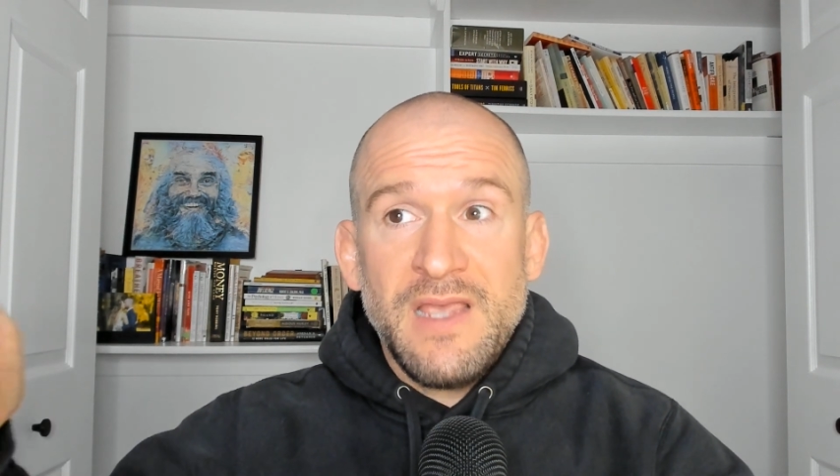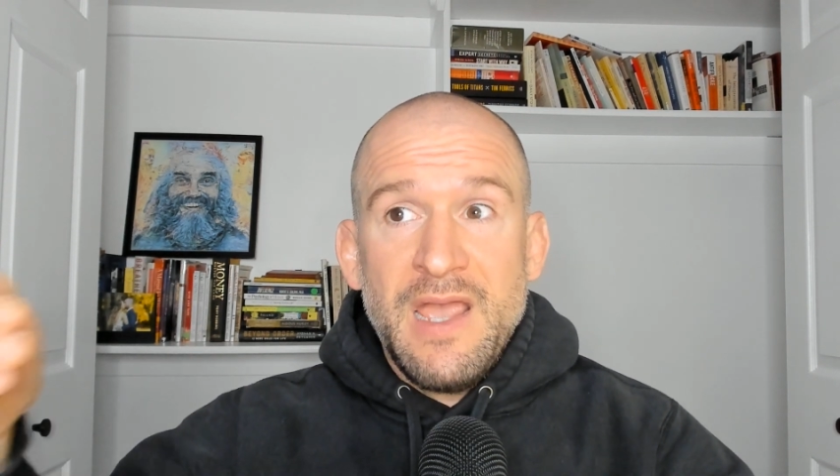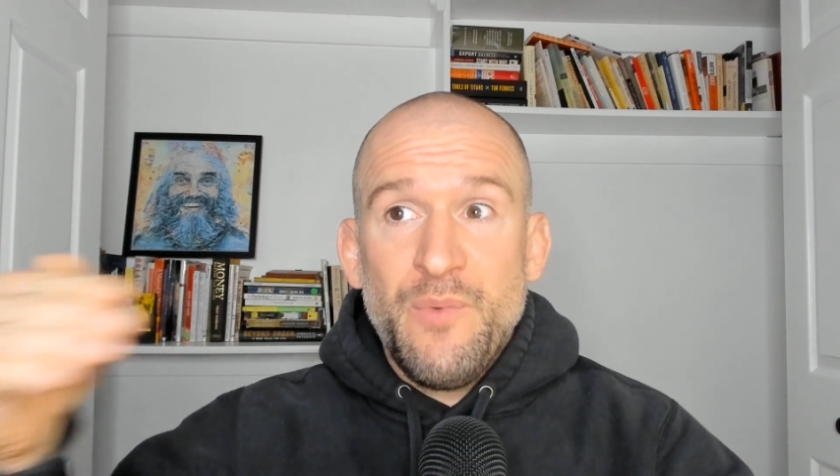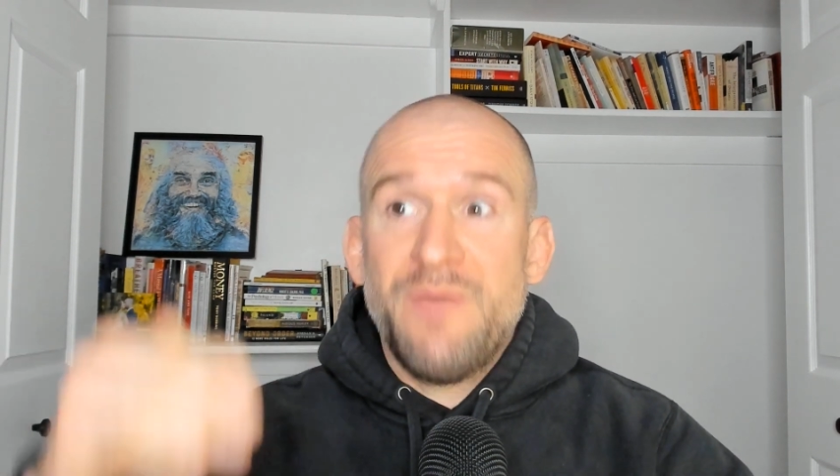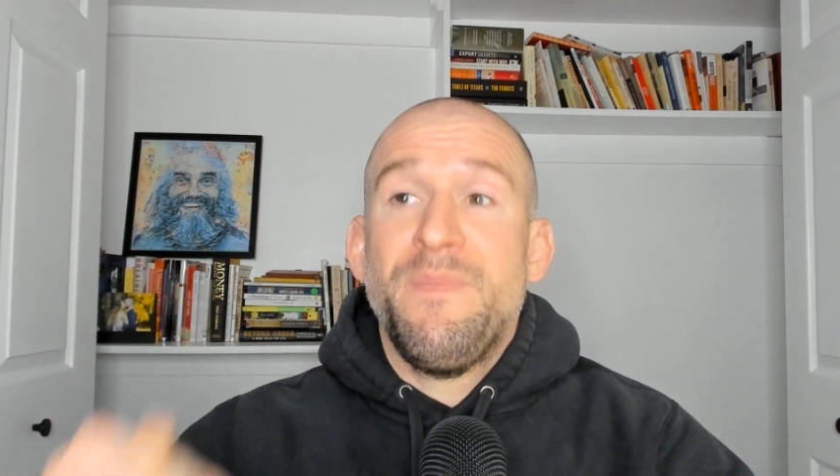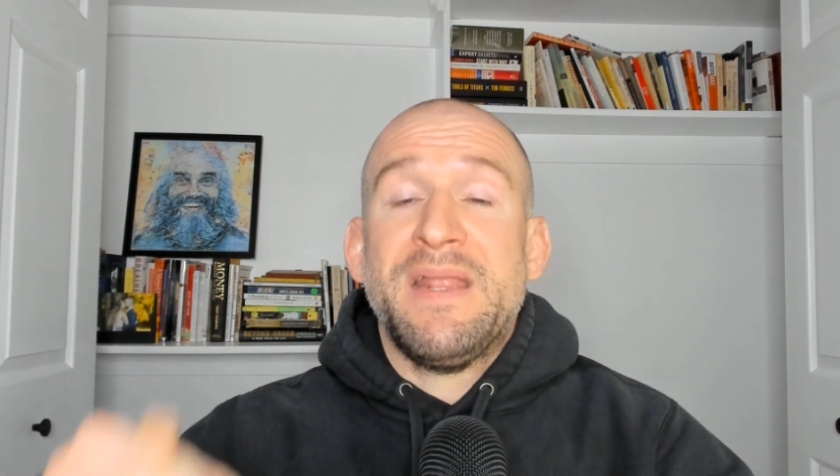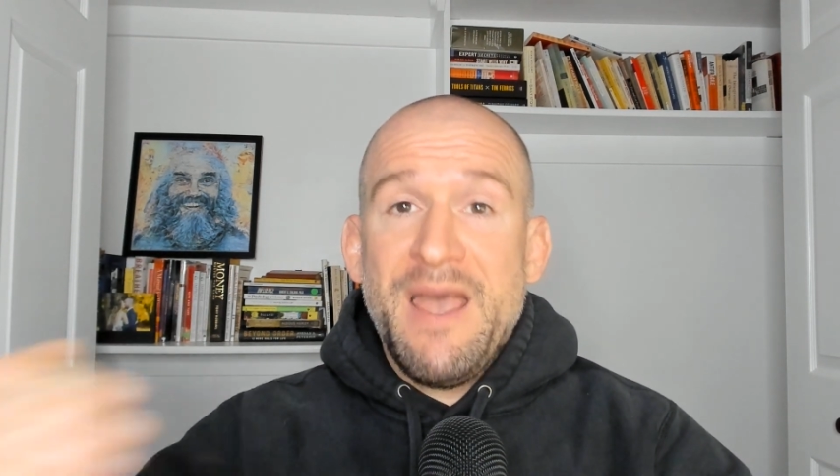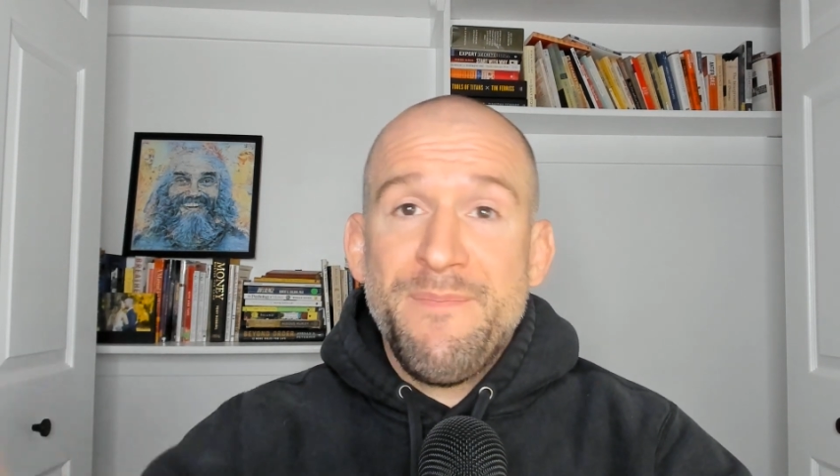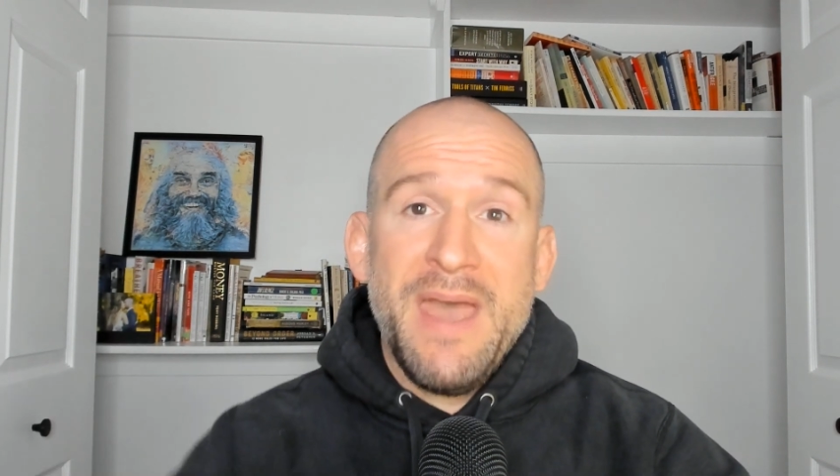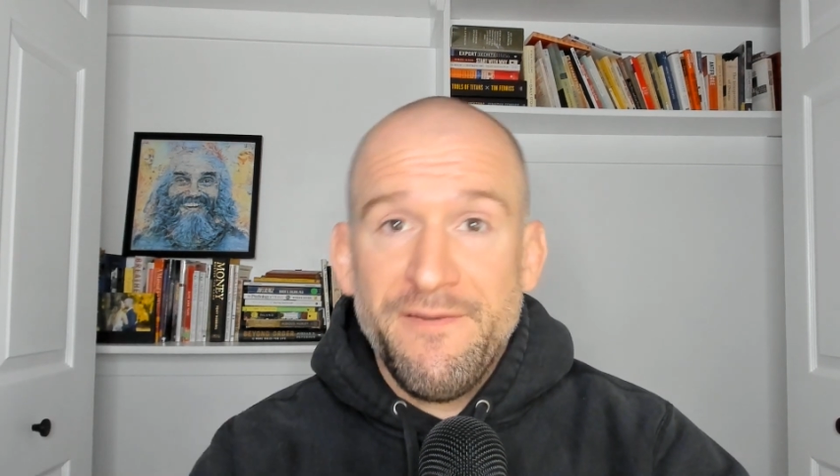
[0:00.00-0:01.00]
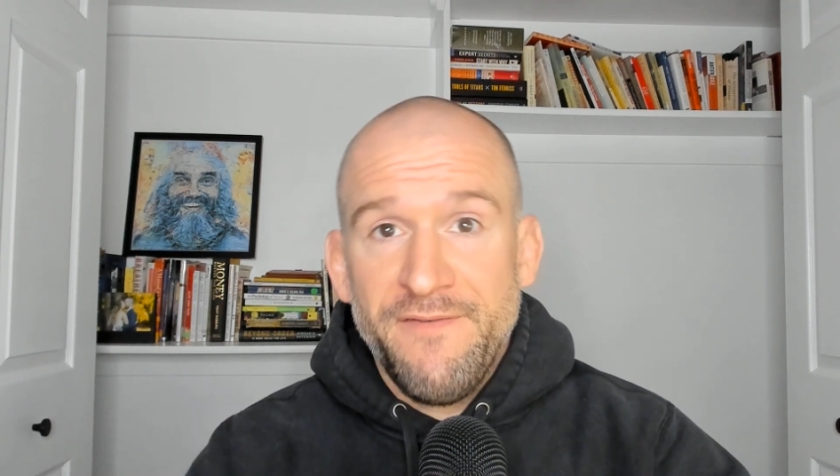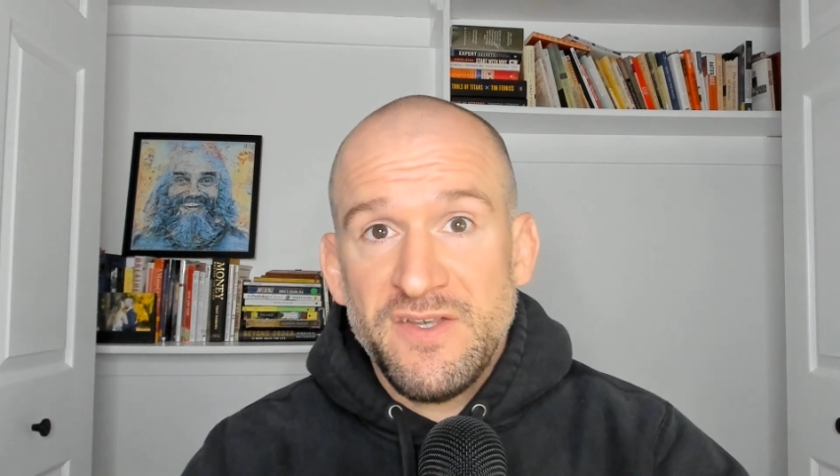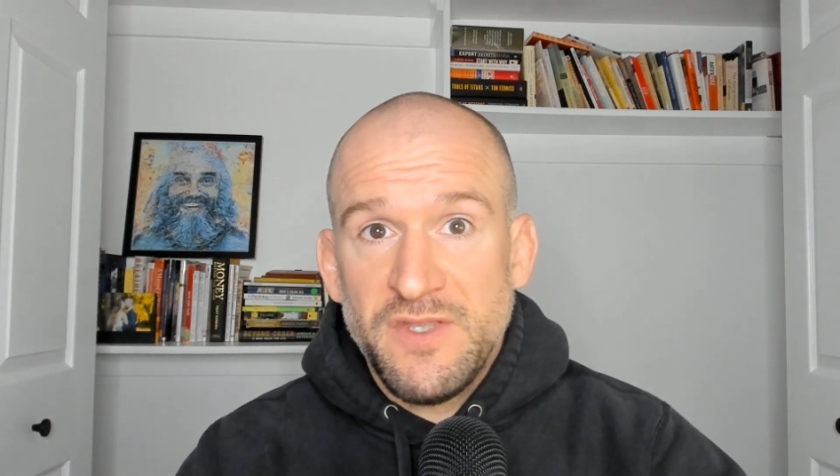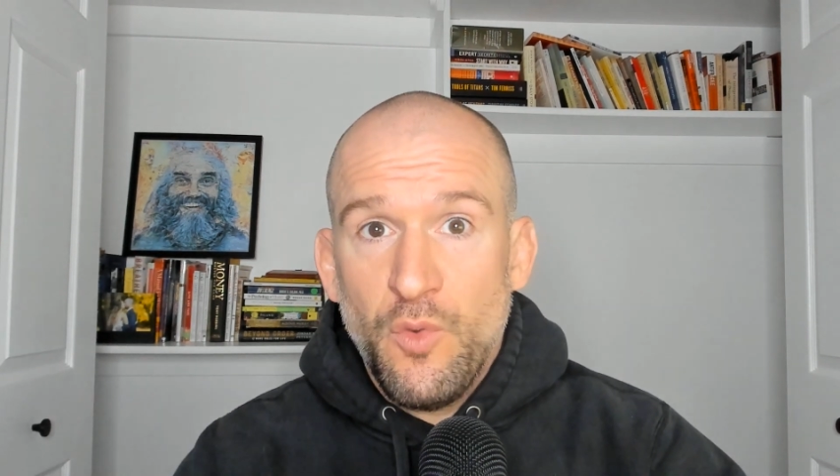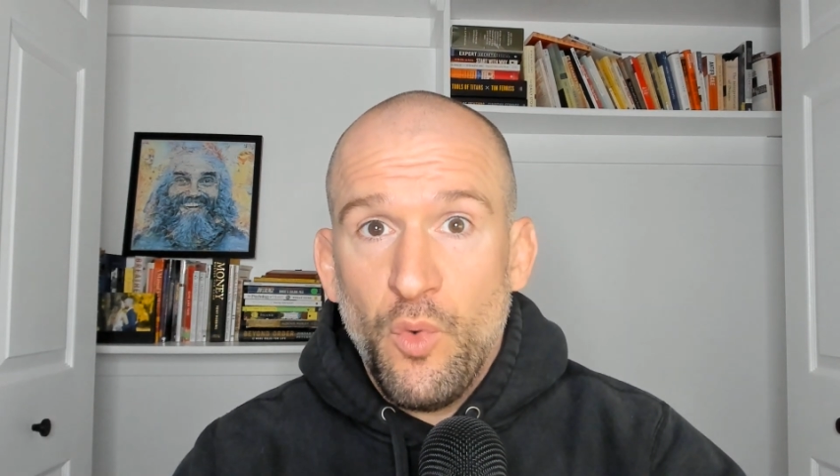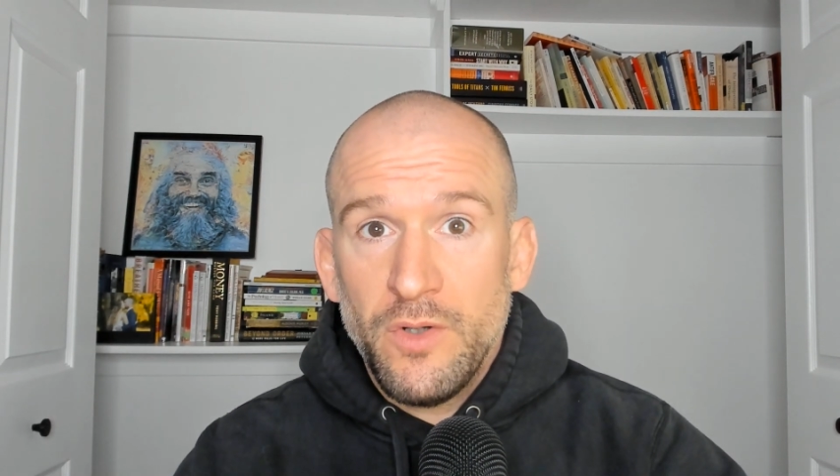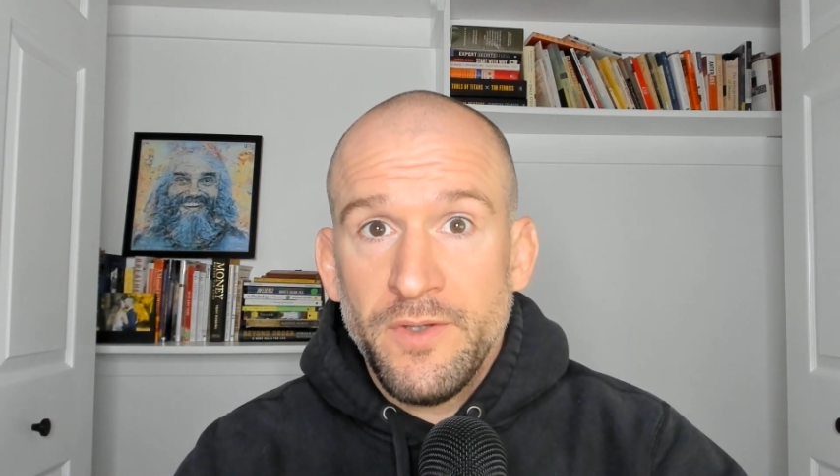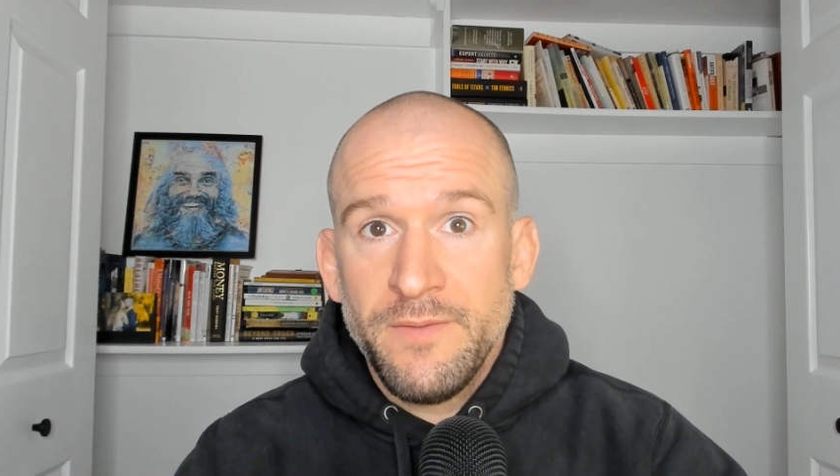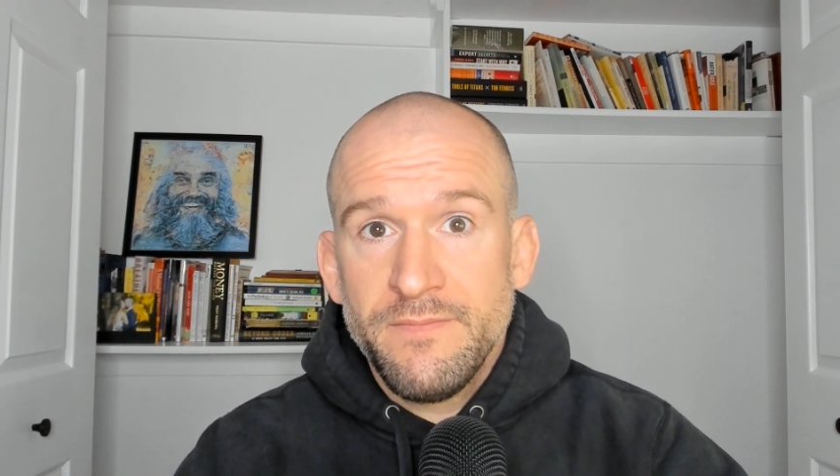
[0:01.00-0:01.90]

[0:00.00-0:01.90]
and we can make that manifest in the world.